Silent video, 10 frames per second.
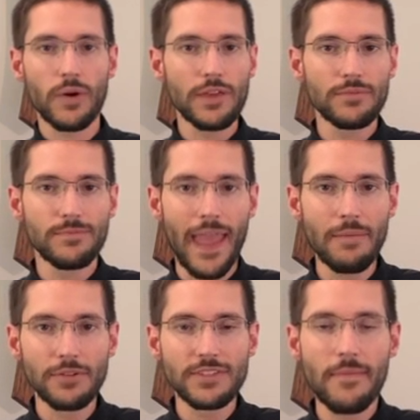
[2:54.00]
were you
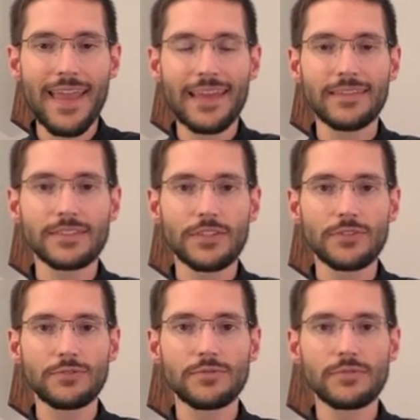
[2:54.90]
able to make it
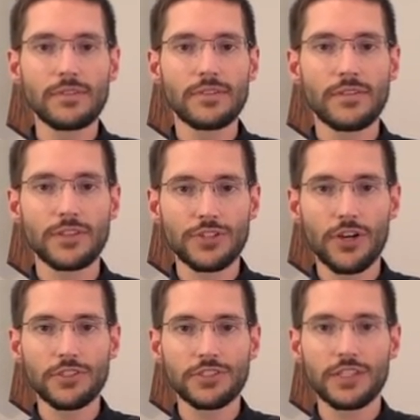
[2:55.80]
to the
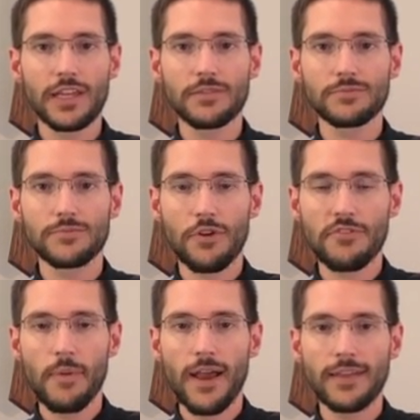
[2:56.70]
church in Rose
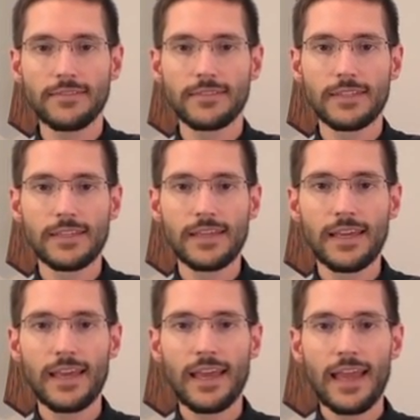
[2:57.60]
Pine?"
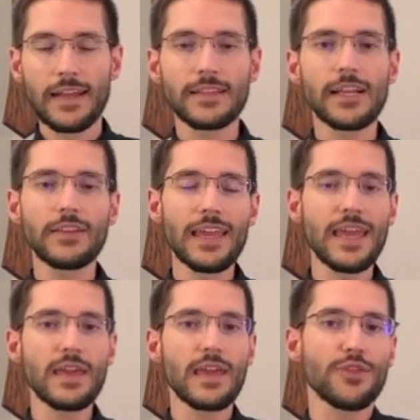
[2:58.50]
And clearly
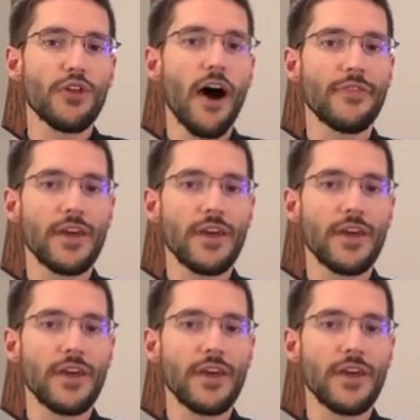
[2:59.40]
he thought